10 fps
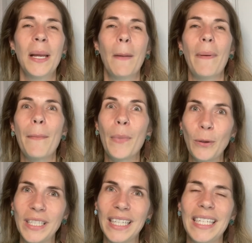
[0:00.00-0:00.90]
but
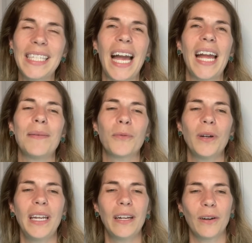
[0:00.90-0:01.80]
most of the time we're
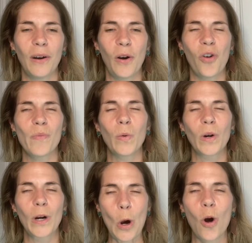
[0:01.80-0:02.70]
in our home
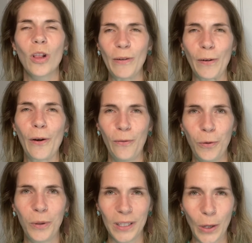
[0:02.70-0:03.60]
where all of our
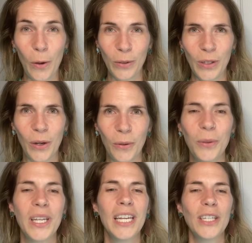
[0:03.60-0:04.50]
food is also.
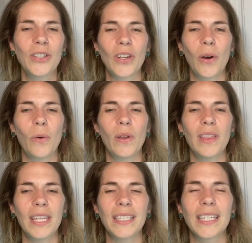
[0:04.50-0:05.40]
So
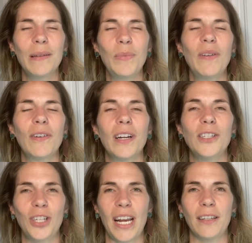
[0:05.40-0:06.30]
this can be very
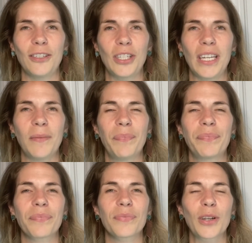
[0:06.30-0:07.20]
challenging
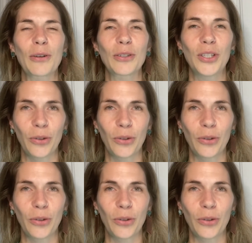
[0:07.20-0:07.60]
to